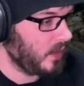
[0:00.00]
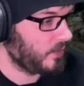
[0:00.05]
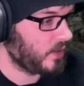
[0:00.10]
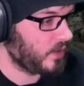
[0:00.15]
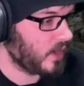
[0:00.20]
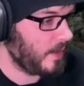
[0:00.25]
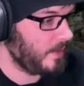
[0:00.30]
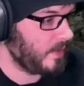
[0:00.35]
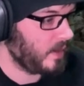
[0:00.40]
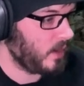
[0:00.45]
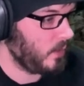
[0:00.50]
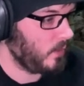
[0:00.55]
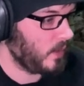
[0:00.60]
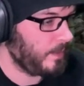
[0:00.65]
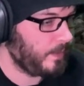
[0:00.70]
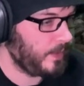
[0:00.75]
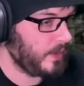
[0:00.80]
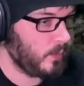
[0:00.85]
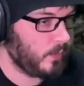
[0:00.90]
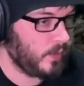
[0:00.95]
Primary
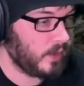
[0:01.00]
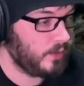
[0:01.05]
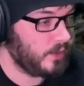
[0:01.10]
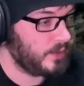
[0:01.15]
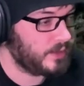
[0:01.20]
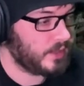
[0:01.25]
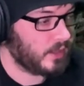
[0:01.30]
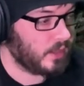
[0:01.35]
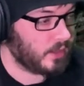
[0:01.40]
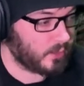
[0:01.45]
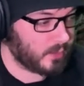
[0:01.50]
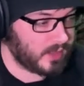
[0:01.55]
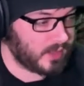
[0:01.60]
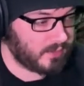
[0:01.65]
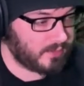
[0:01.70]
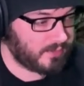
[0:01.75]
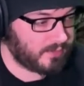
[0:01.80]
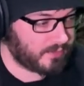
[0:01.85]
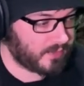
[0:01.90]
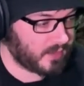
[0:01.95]
weapon, we are using a
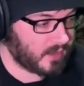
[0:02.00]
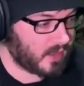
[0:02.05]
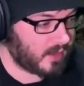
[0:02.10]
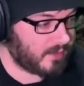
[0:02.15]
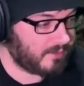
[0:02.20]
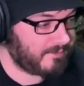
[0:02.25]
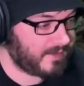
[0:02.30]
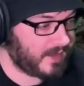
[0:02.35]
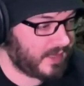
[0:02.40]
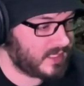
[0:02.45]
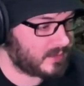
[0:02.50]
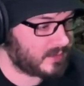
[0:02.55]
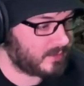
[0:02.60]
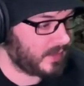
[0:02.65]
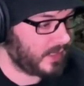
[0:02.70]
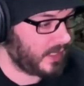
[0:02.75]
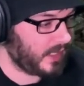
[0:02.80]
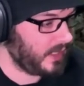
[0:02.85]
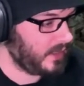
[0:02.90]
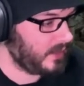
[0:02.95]
Grief Phase
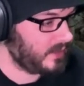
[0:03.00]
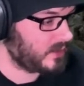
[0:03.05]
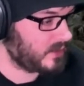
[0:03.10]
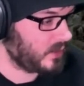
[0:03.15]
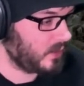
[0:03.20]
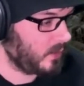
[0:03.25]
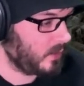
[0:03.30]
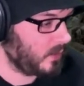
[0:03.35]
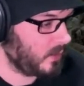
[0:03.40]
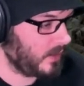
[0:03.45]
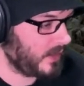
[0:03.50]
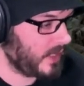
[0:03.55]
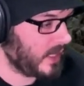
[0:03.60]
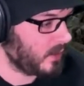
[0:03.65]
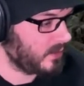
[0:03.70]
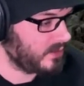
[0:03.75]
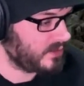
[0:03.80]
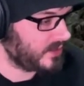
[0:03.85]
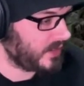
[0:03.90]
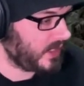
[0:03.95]
Blade, so
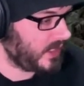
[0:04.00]
count your